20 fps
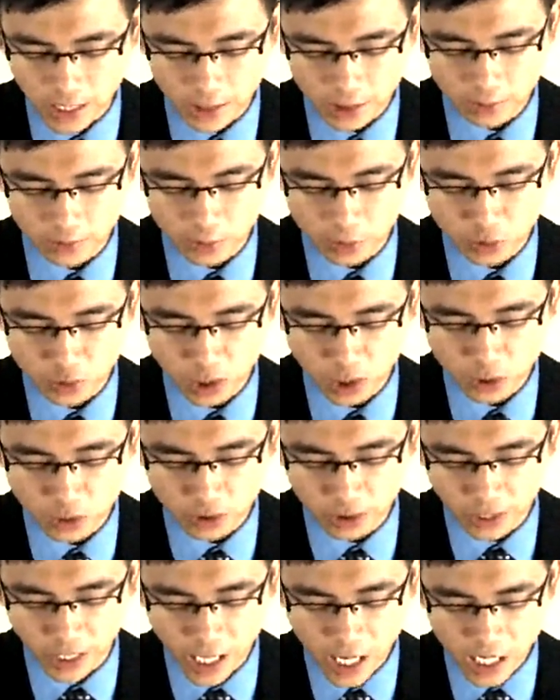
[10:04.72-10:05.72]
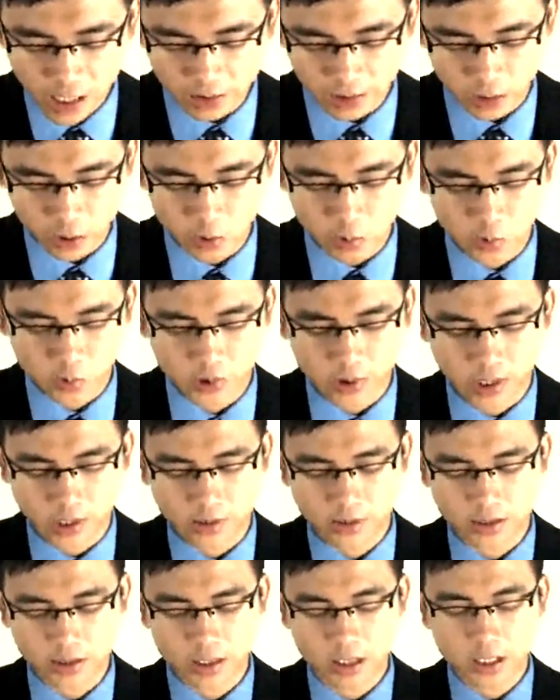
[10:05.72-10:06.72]
administration, and other
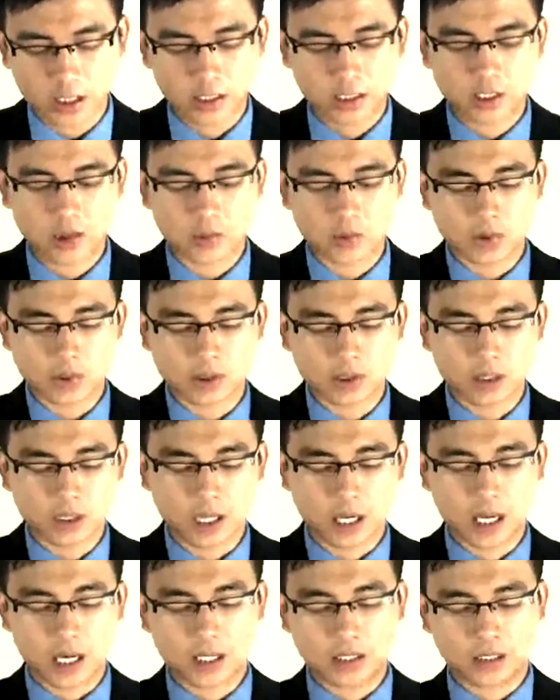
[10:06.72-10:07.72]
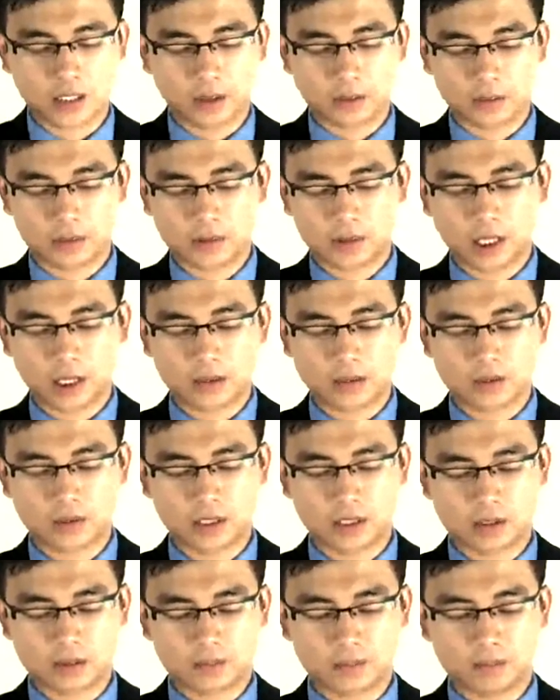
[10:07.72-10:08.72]
courses. This was,
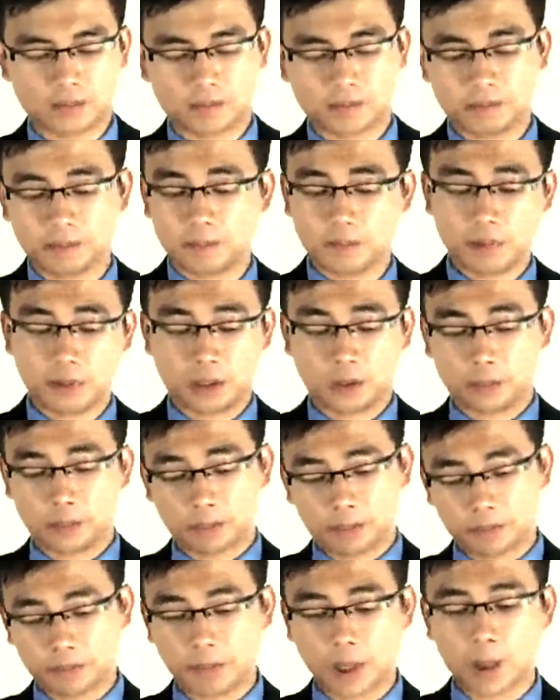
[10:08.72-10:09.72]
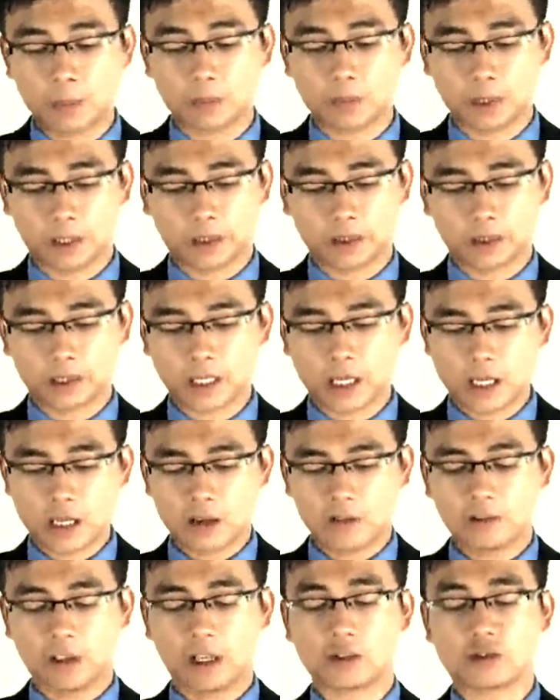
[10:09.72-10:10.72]
totally public
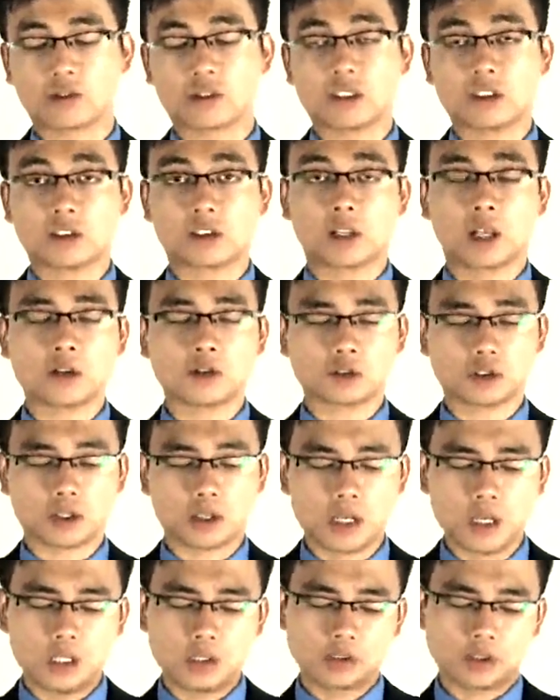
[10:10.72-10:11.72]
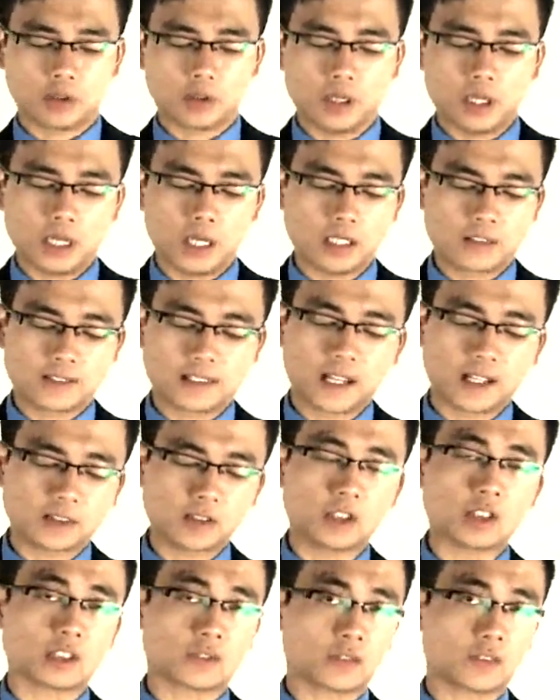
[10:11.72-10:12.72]
financial disclosure. So is that
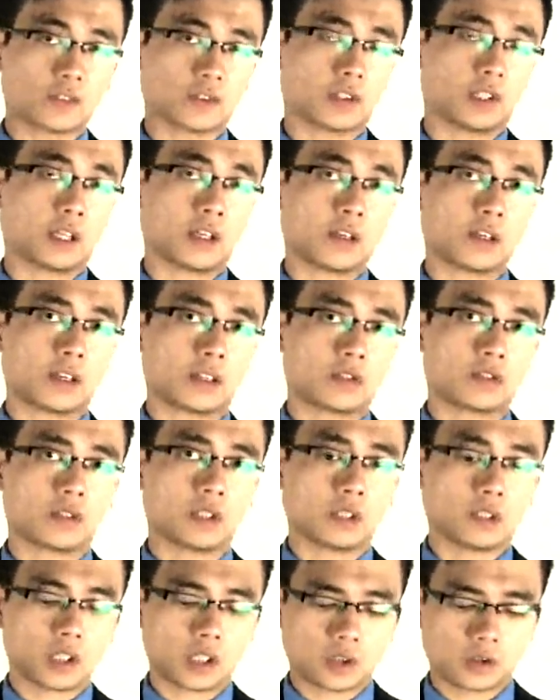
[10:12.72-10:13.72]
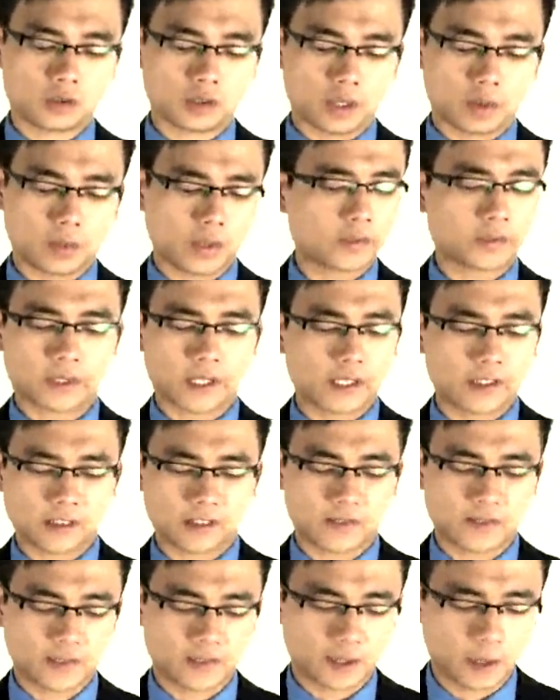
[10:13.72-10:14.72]
useful to the user? Well, the
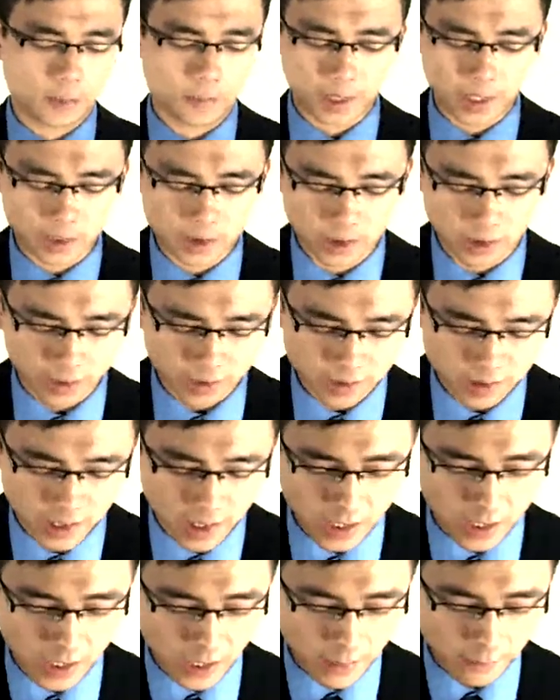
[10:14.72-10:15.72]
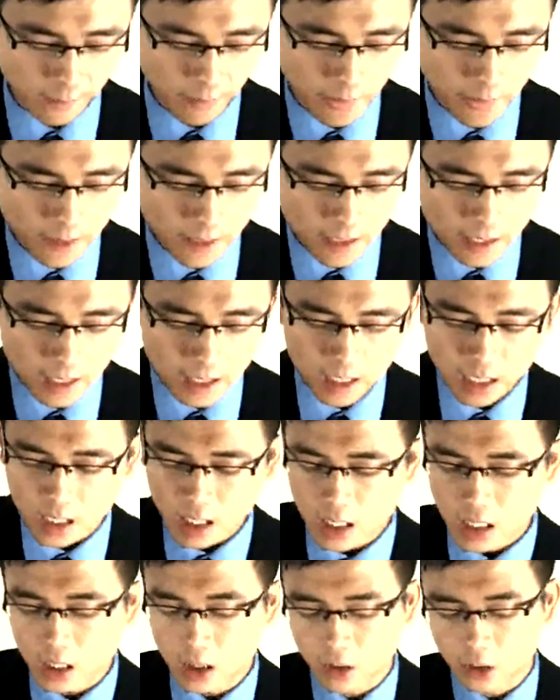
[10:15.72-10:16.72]
answer is no, because you can see here,
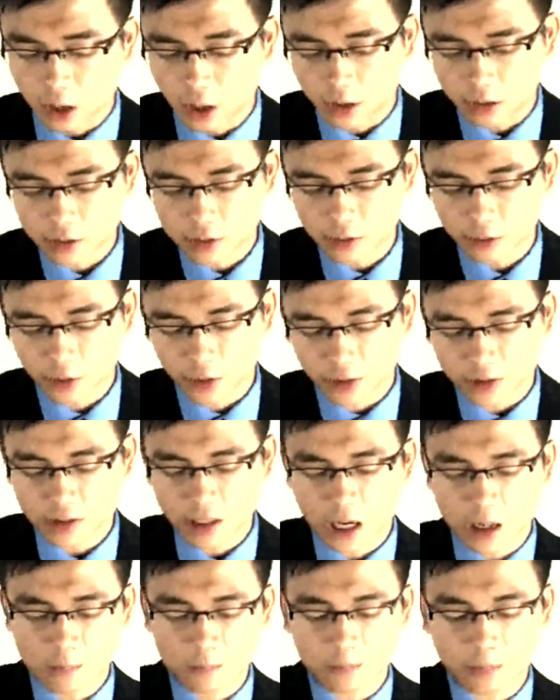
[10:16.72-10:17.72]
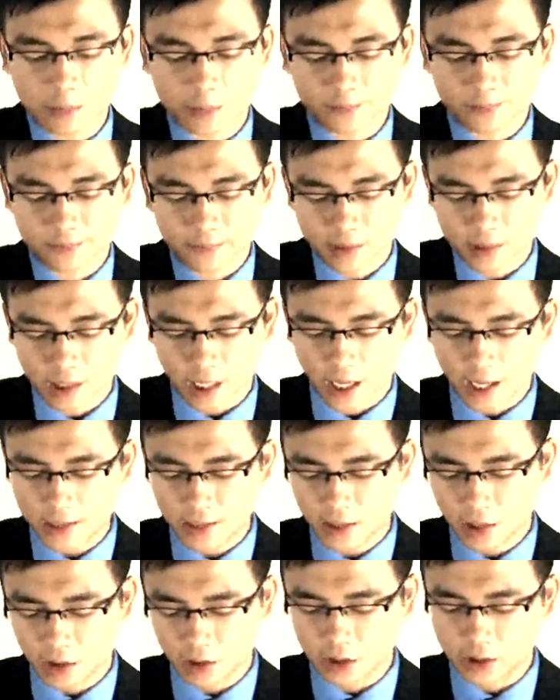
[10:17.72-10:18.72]
you got, for example,
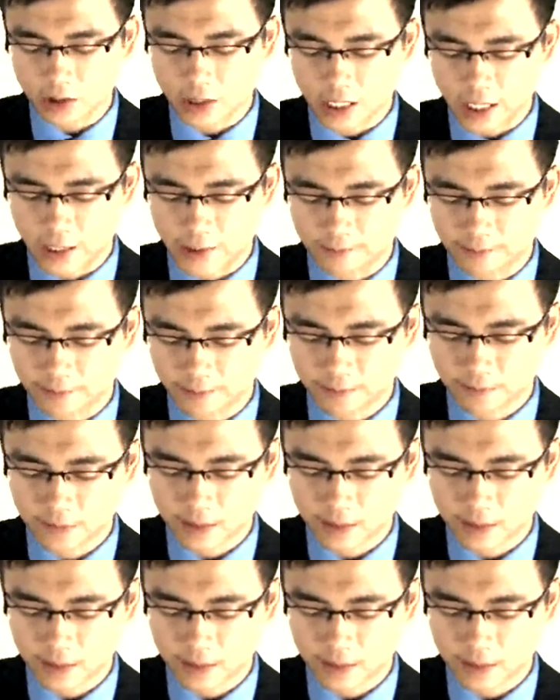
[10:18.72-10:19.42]
$10 here,